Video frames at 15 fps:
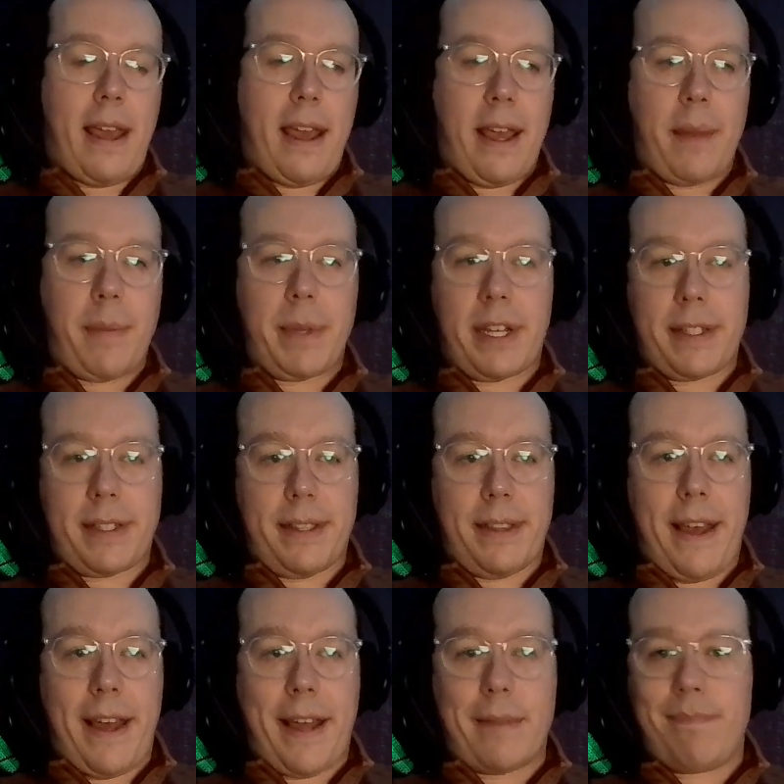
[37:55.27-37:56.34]
And because of
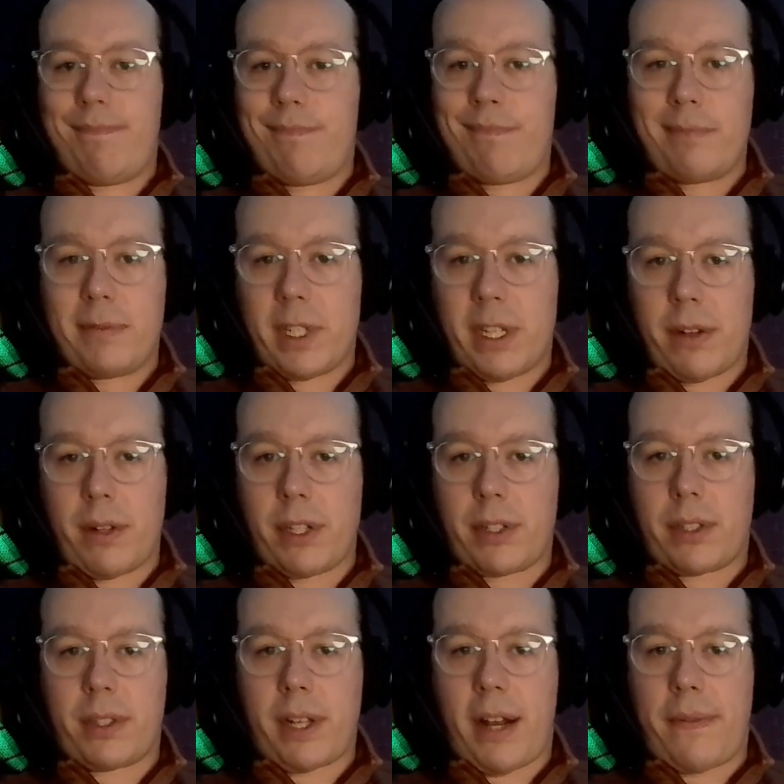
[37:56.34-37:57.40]
that, you
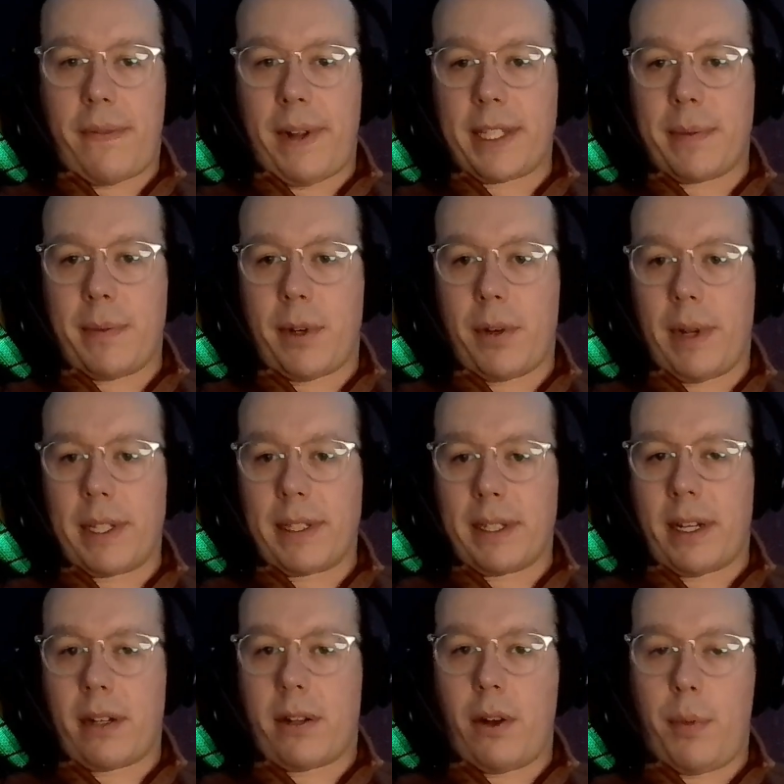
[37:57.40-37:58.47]
just got to find some other ways
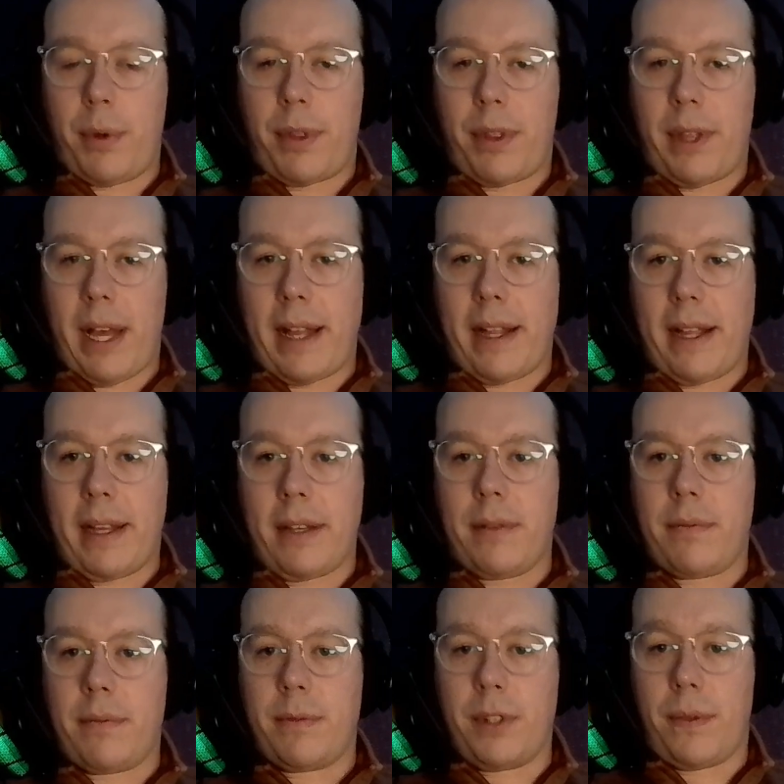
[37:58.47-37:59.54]
to kind of cope with that,
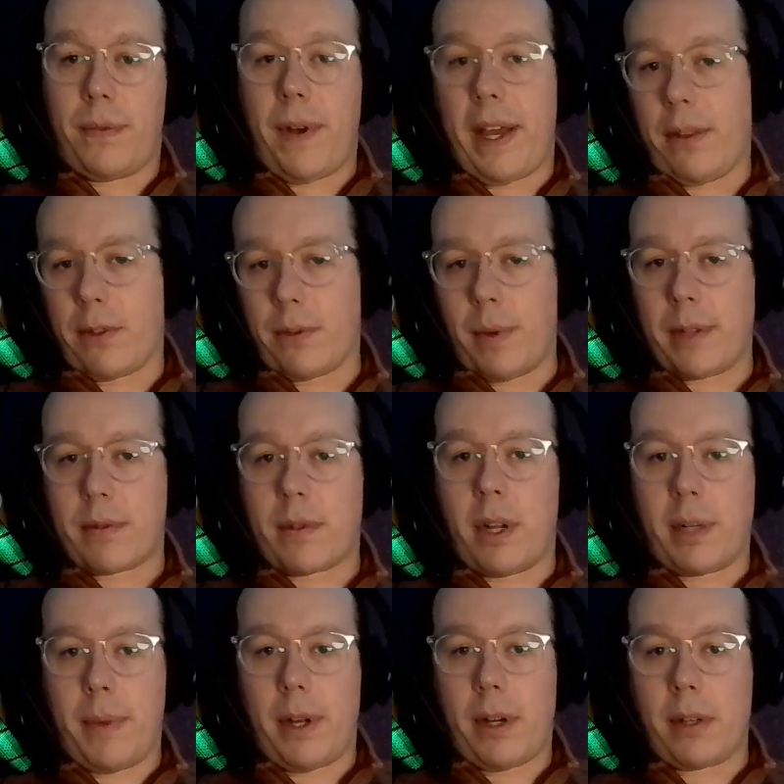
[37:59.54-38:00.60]
and find those ways we
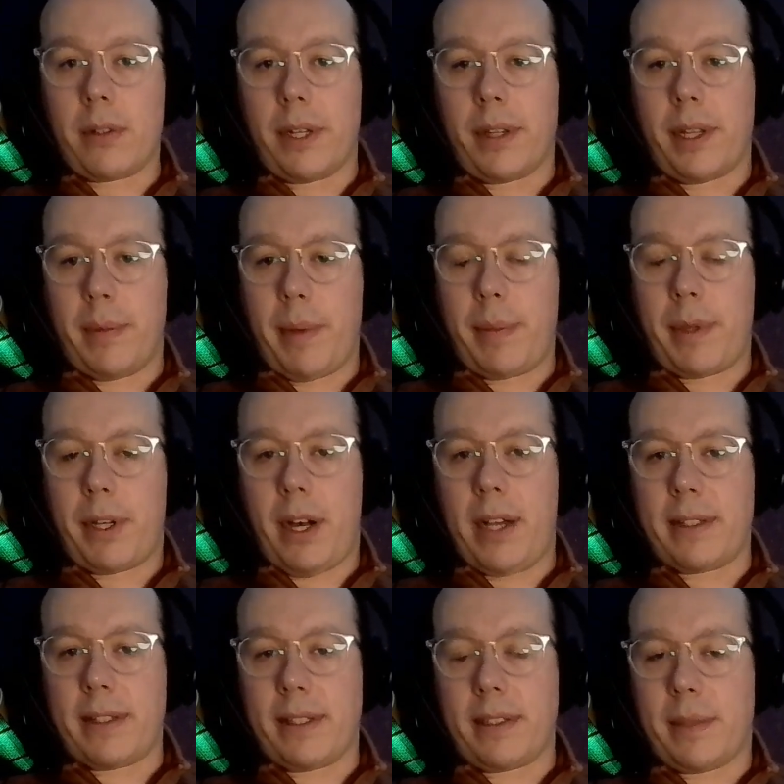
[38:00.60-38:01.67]
talked about earlier that might be
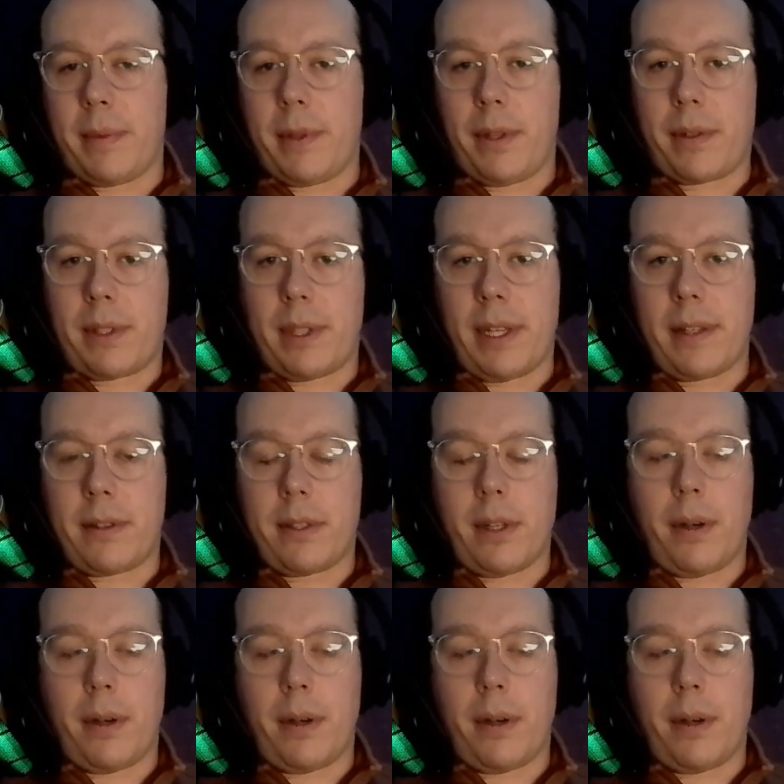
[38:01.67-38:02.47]
causing some of those things.